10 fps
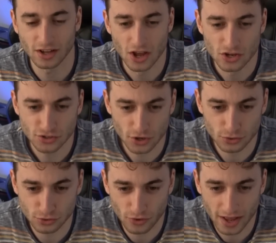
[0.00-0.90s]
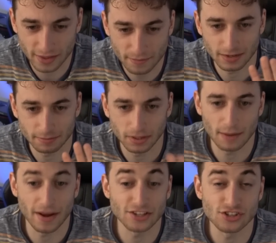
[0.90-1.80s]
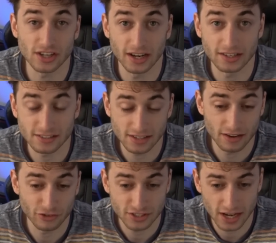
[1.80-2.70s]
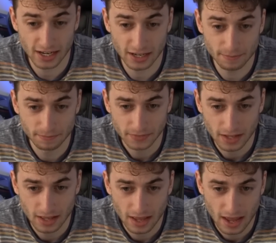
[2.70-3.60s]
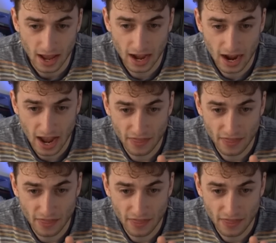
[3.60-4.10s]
circles around them. Play a match at every stadium. And the